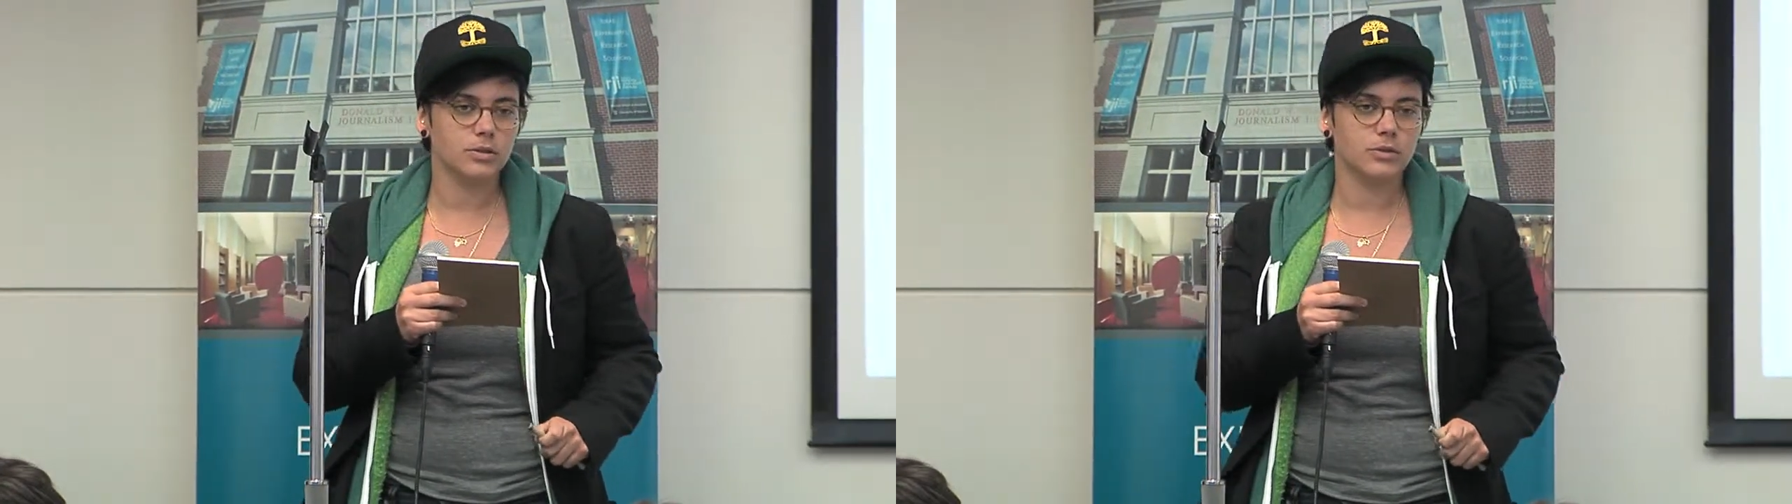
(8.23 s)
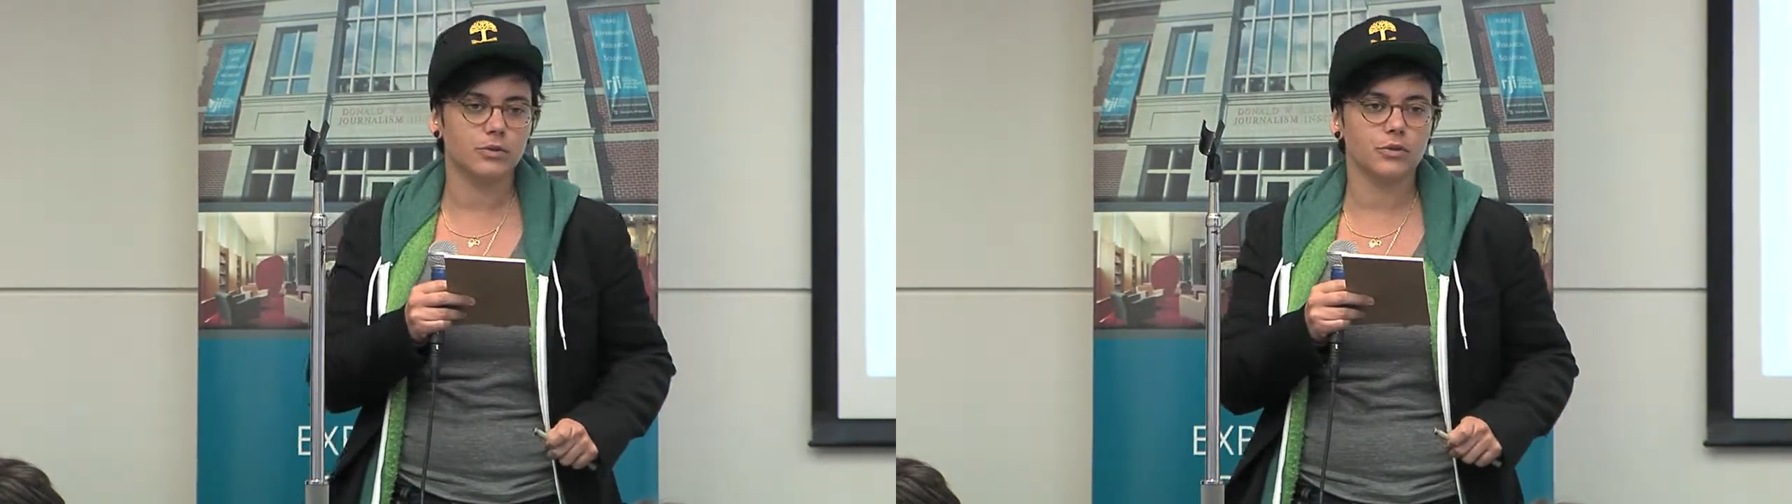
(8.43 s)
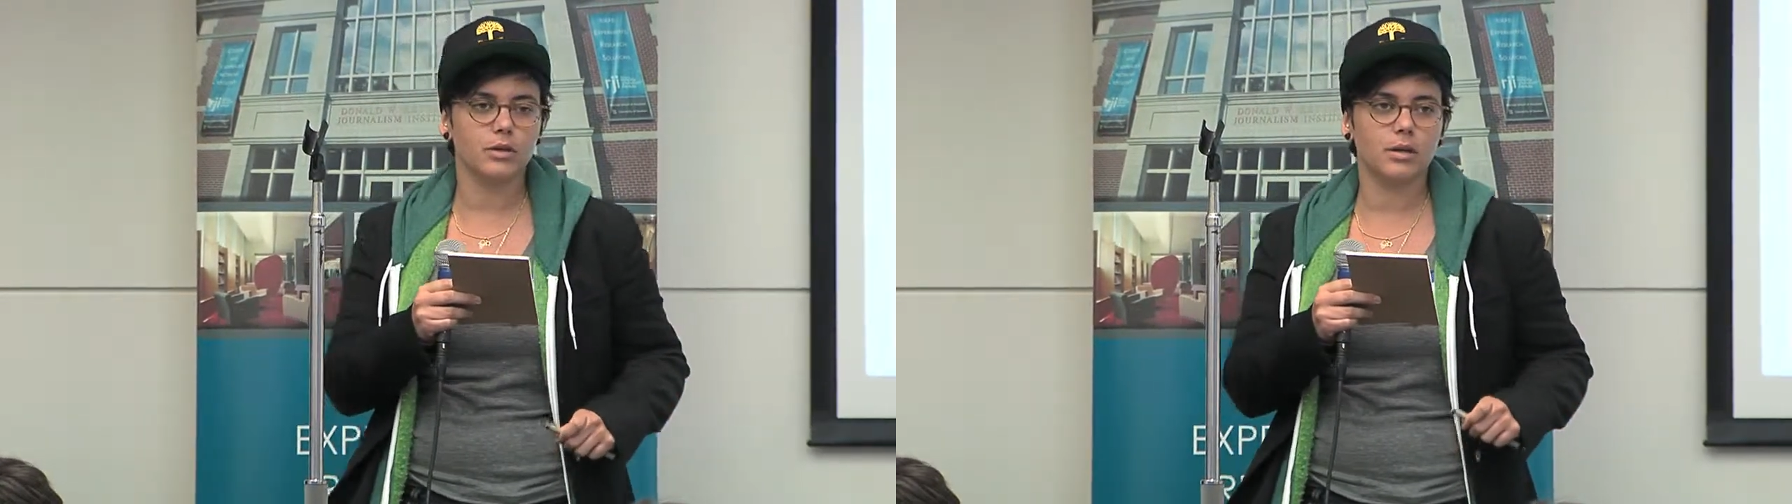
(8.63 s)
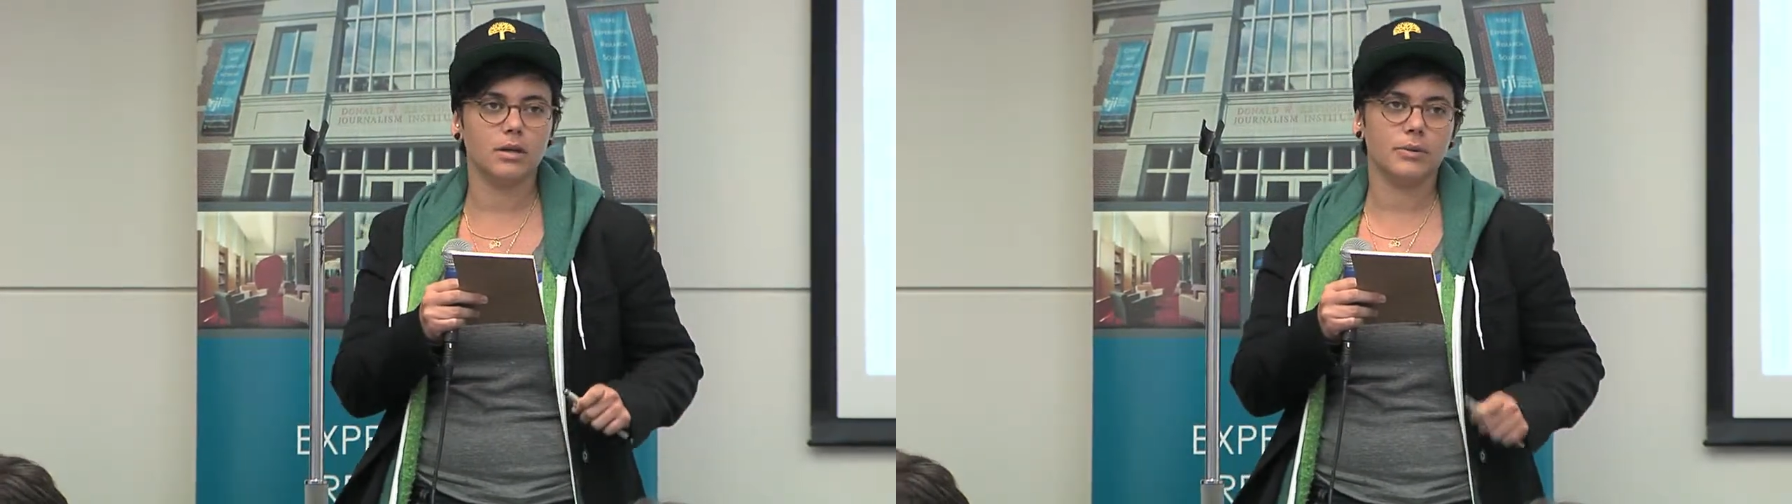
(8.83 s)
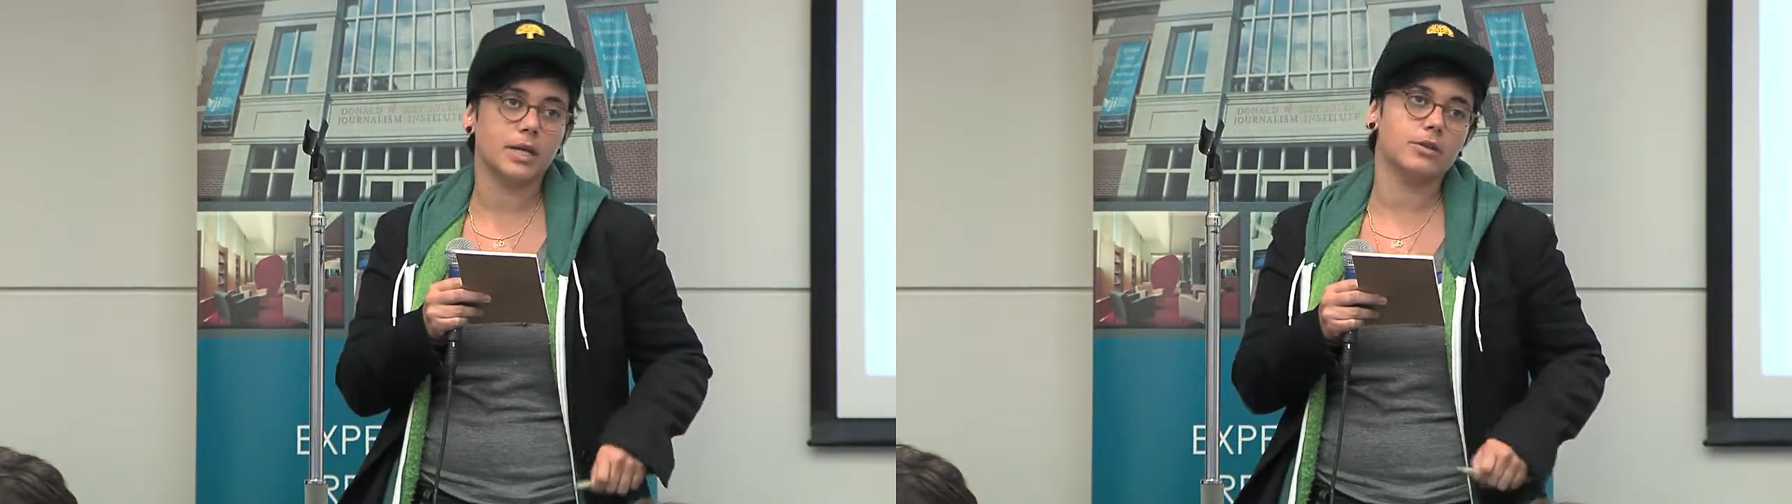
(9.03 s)
So if you're
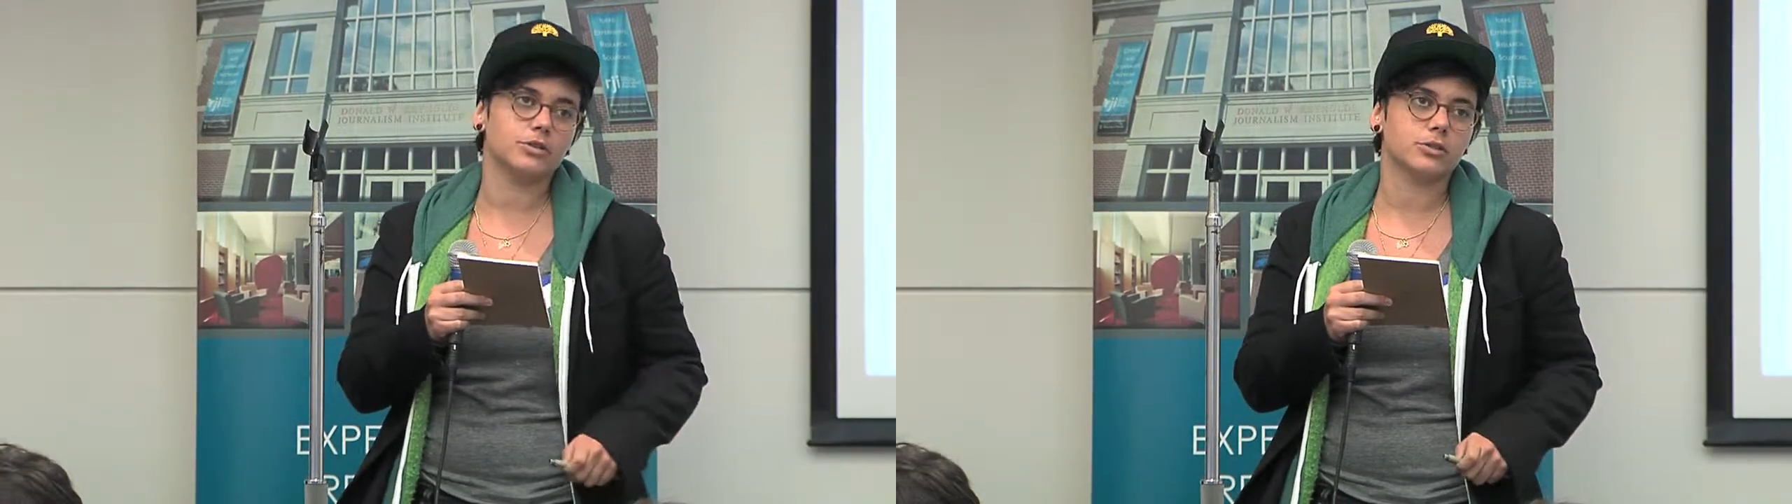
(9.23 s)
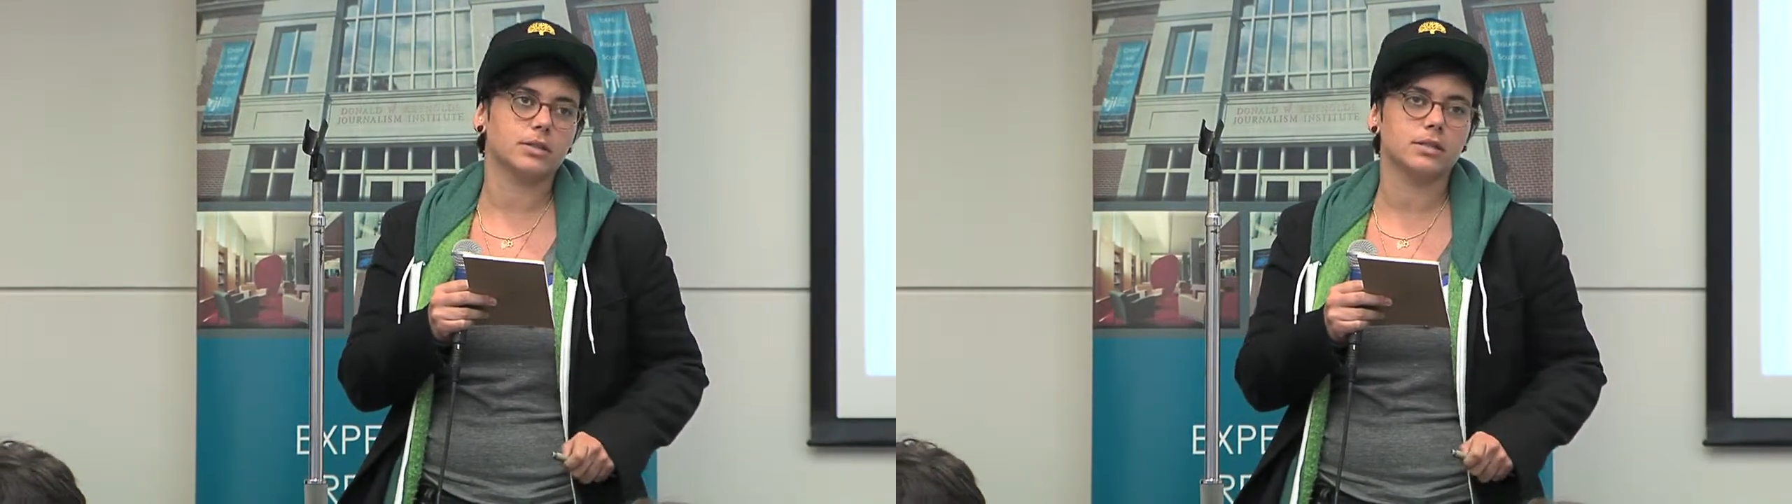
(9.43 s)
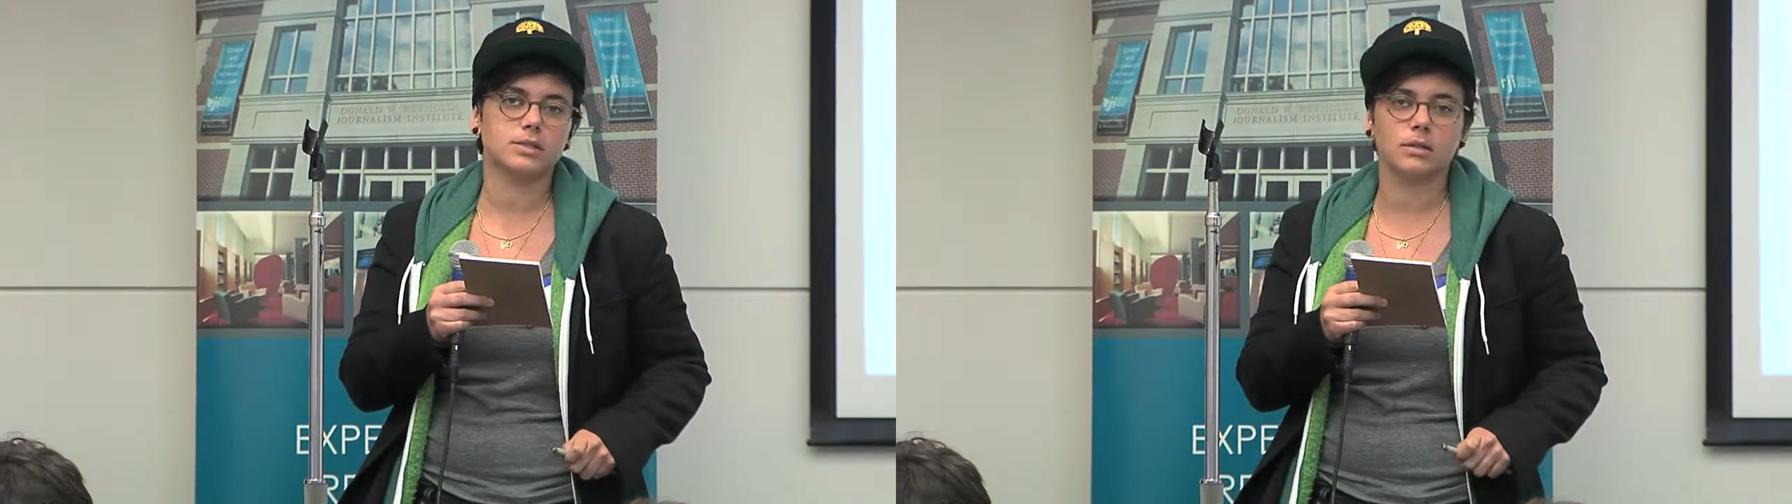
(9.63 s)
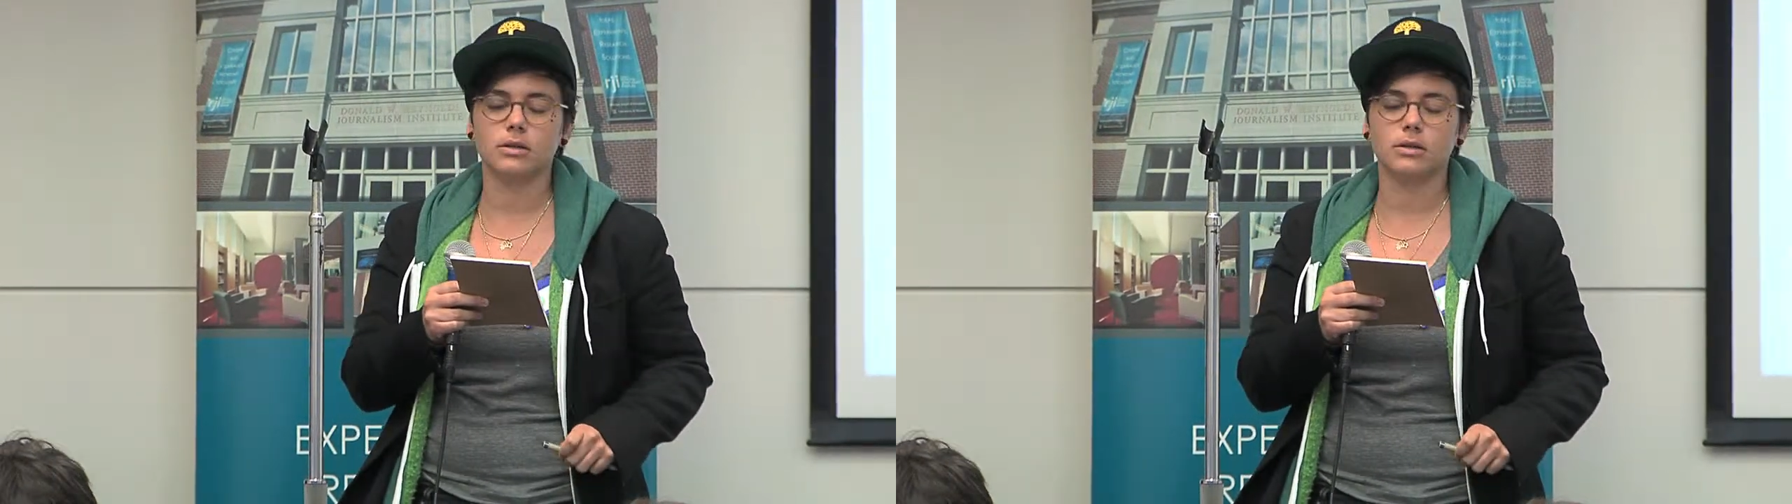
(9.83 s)
a radio journalist